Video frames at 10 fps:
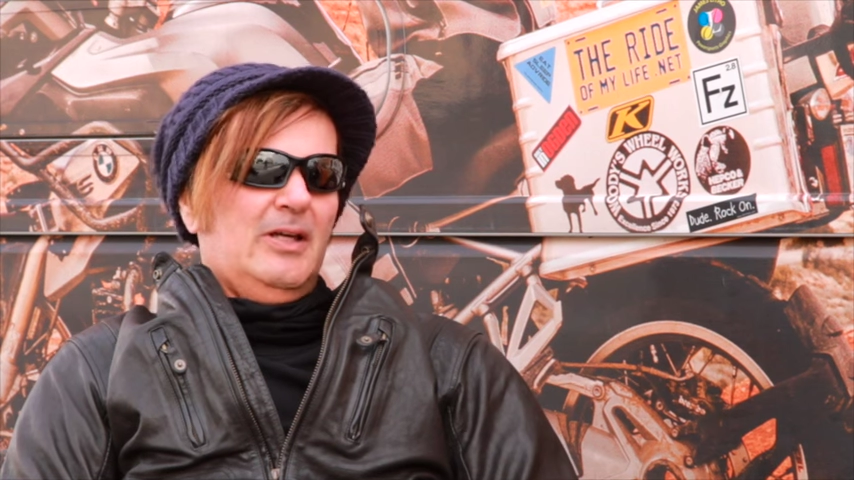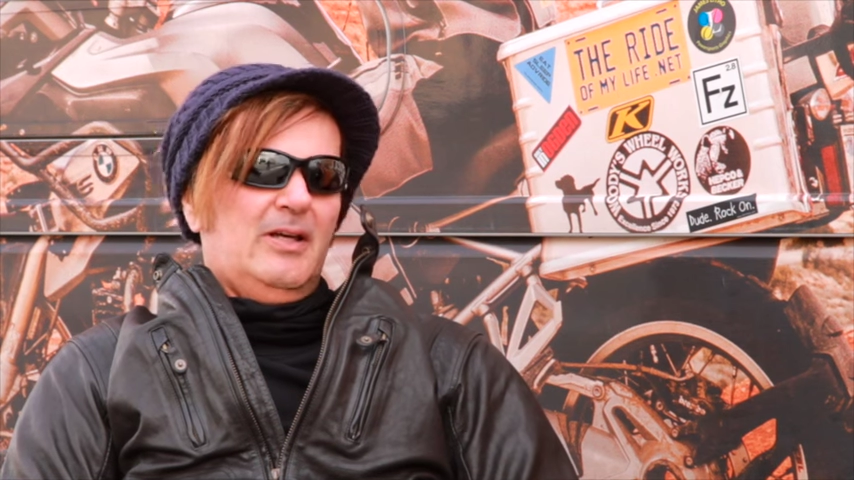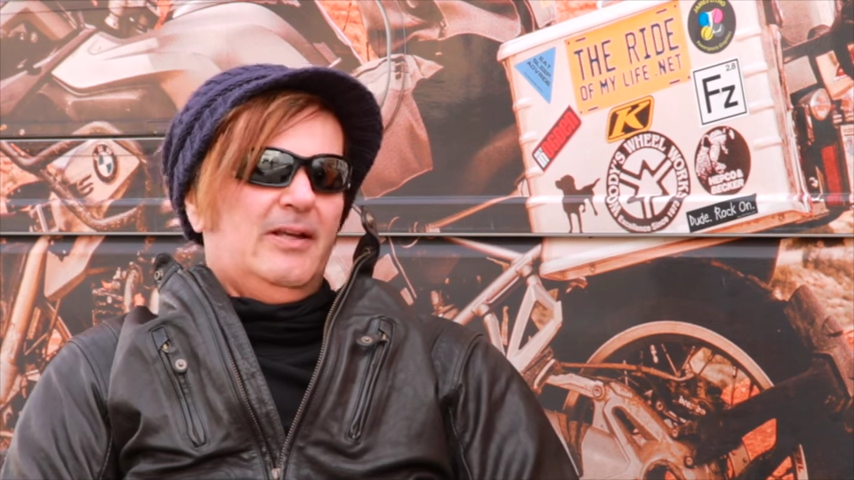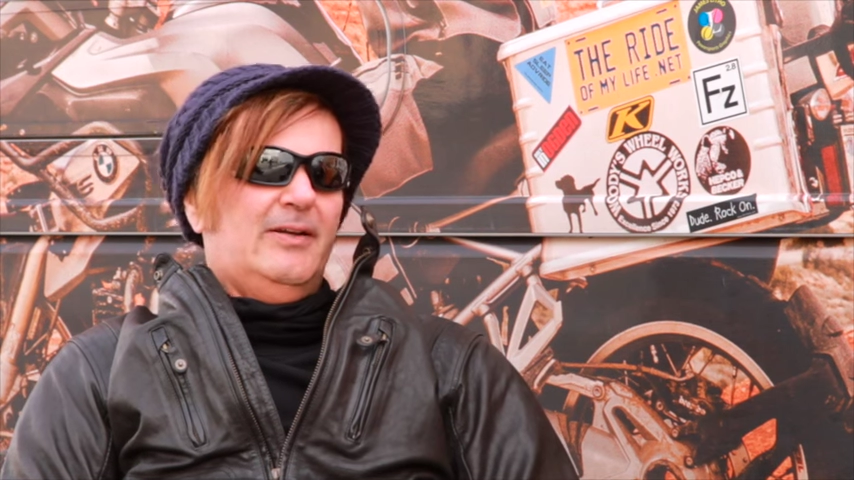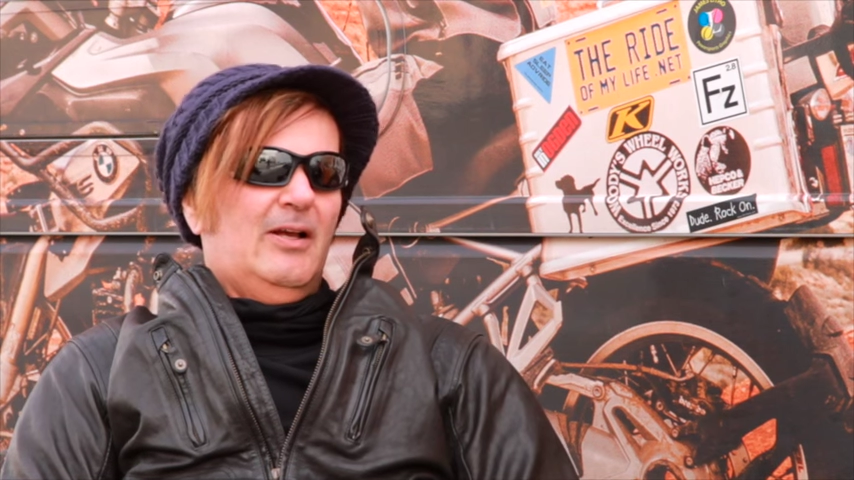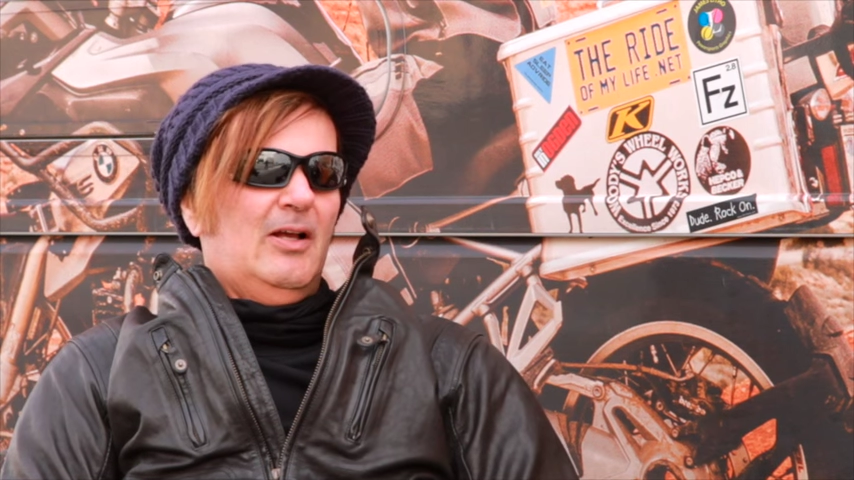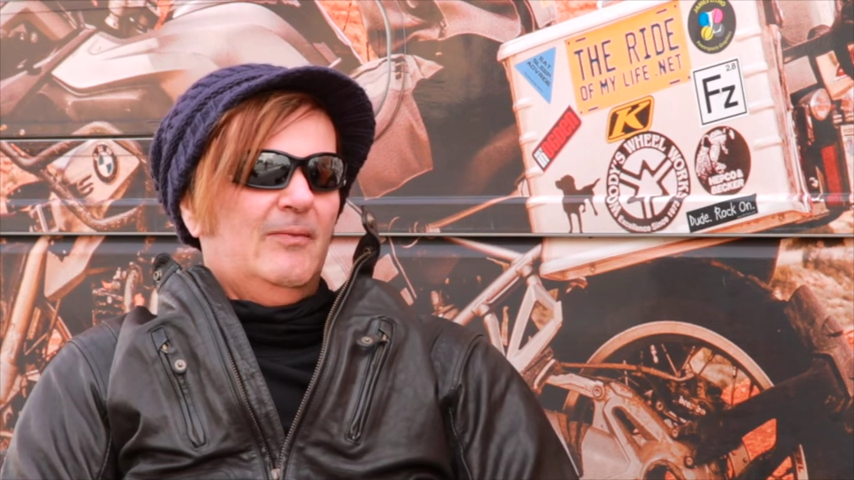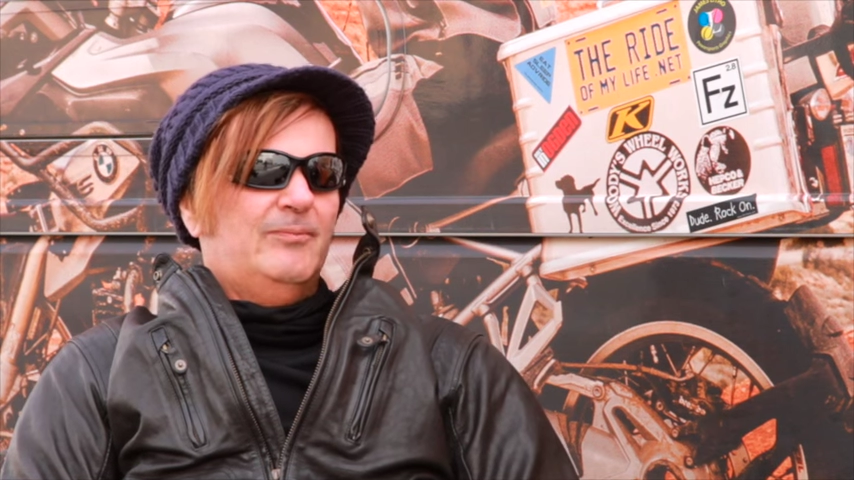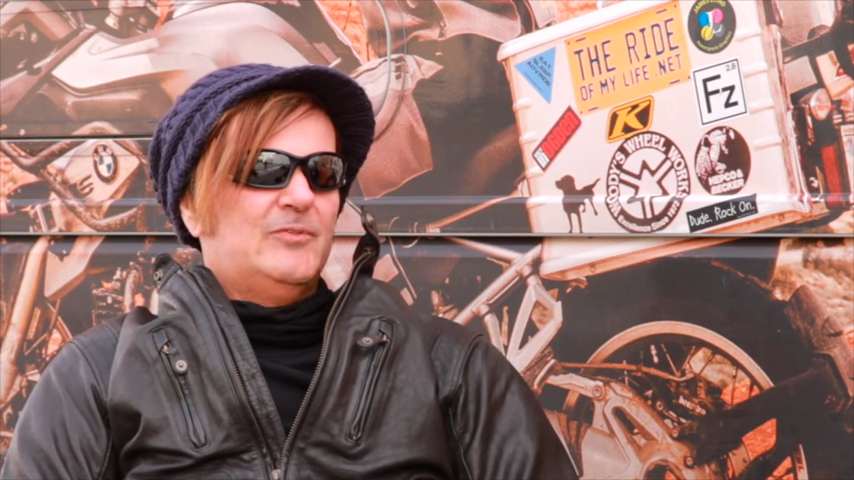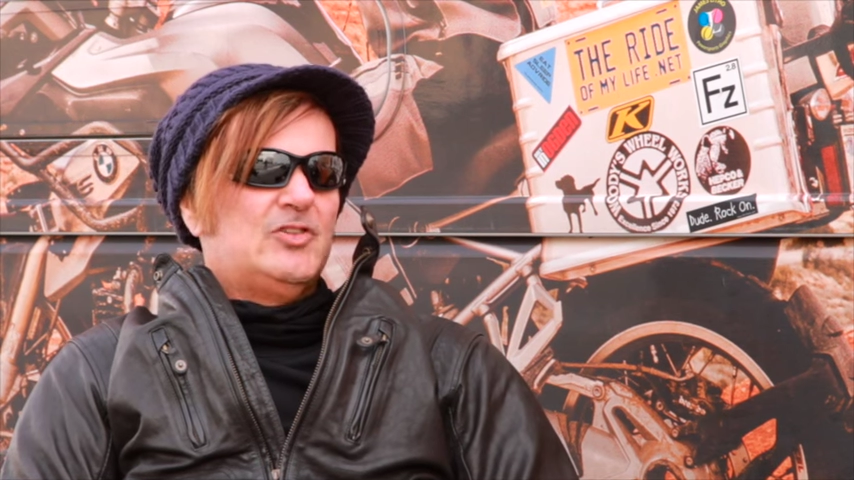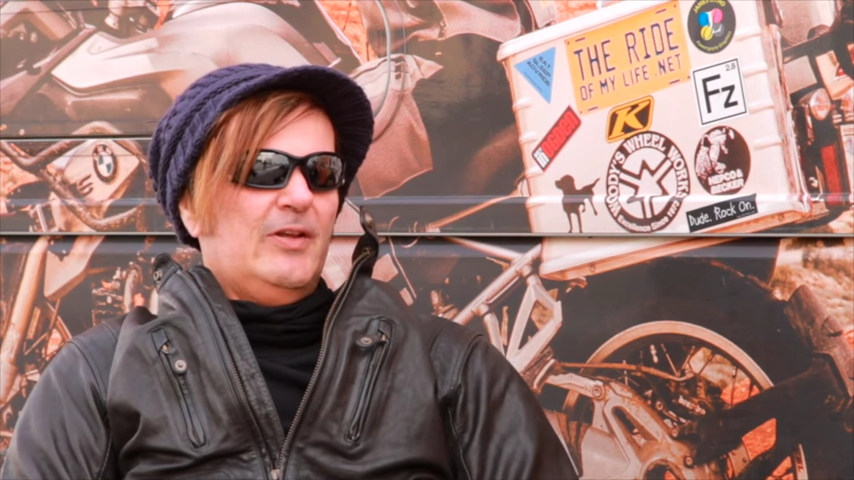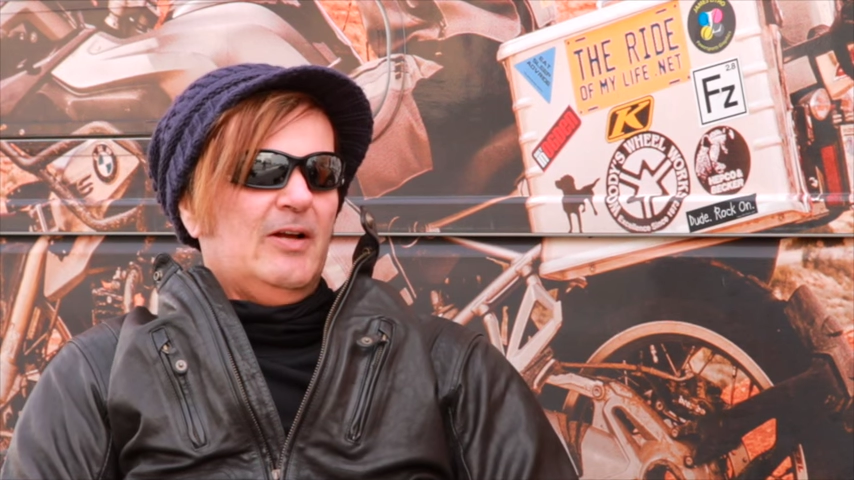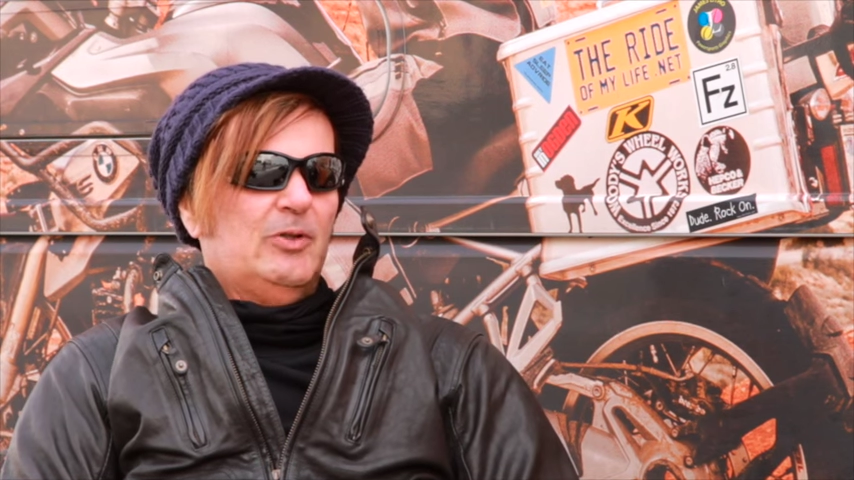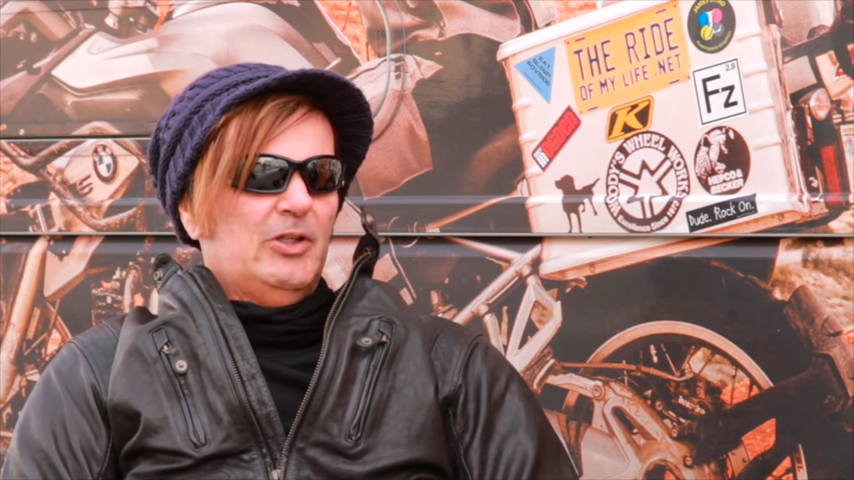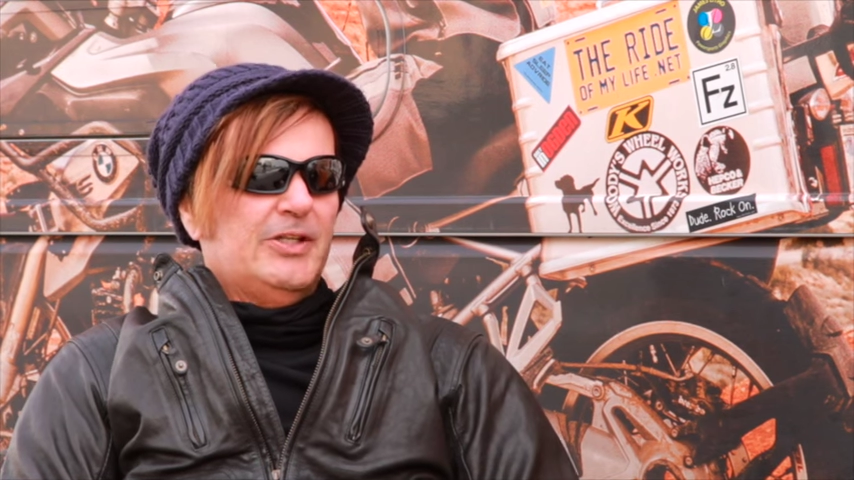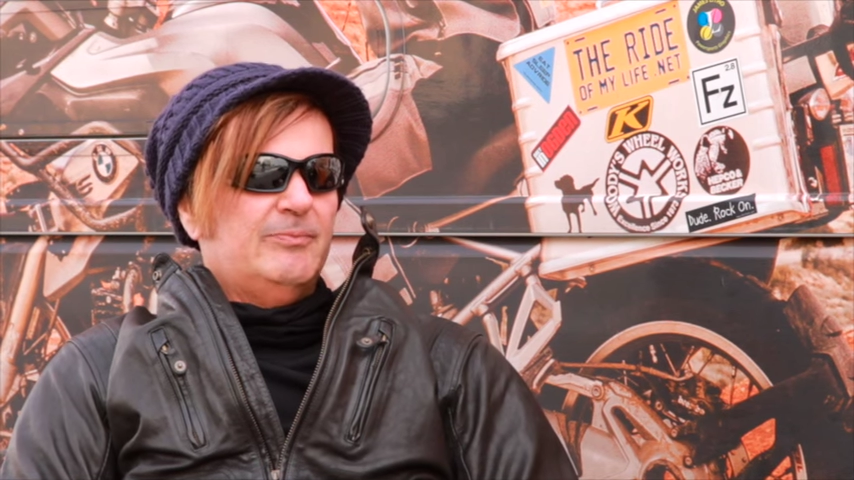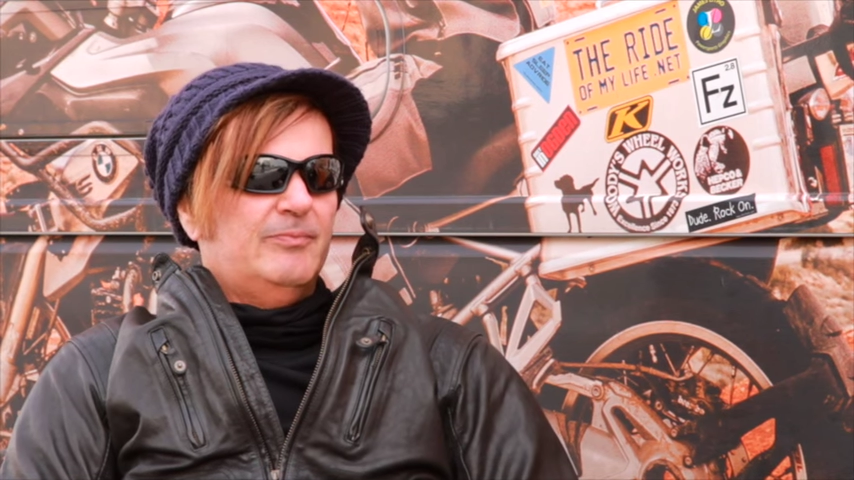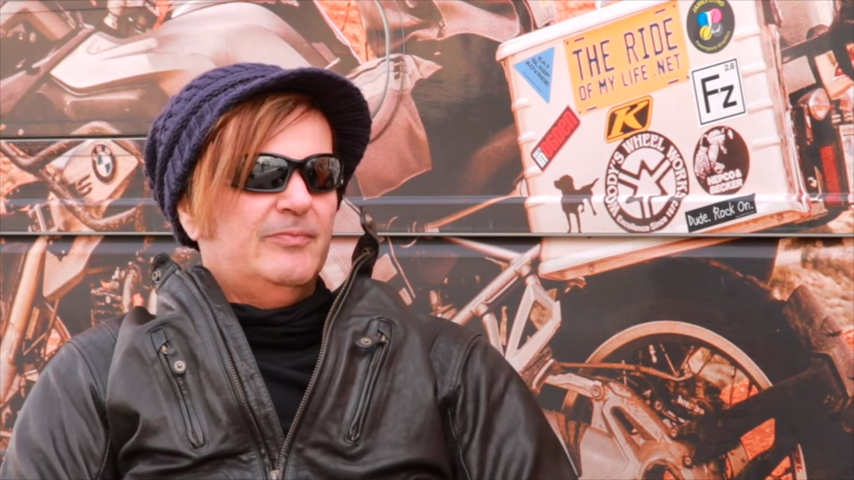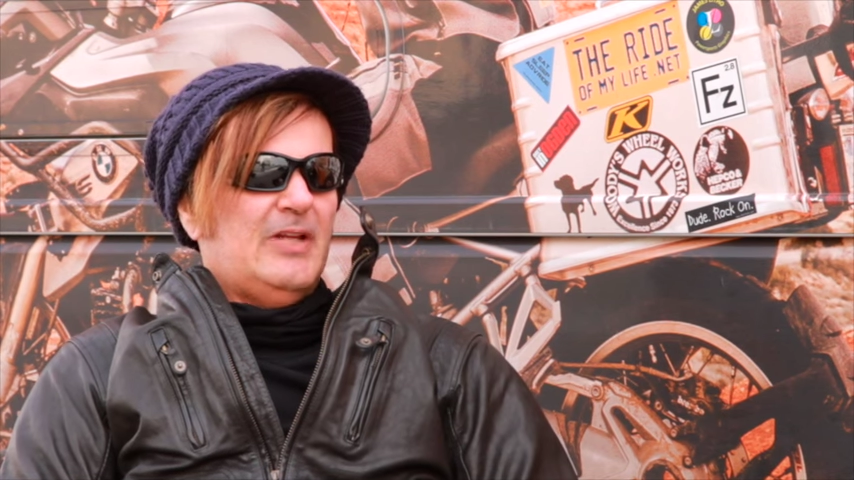And uh, so that really,